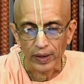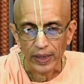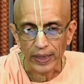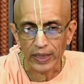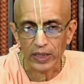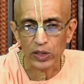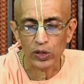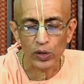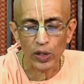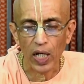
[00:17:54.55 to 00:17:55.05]

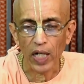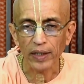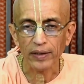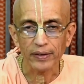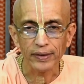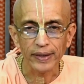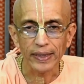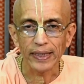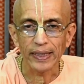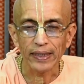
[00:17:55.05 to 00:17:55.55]
It's
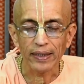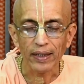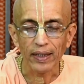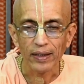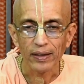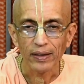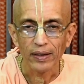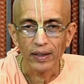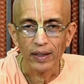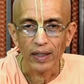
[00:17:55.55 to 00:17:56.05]
not
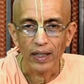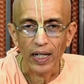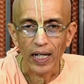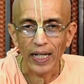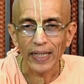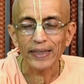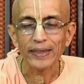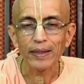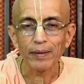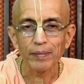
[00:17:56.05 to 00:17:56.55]
the
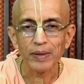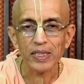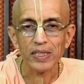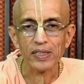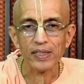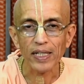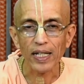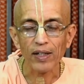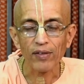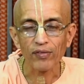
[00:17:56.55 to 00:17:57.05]
item
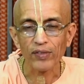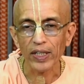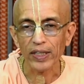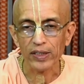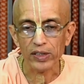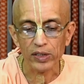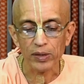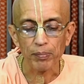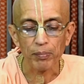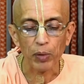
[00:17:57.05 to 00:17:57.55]
itself that
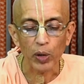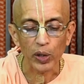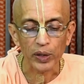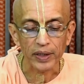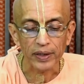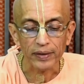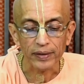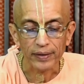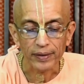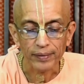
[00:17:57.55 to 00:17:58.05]
is
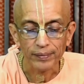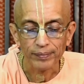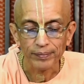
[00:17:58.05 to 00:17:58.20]
important.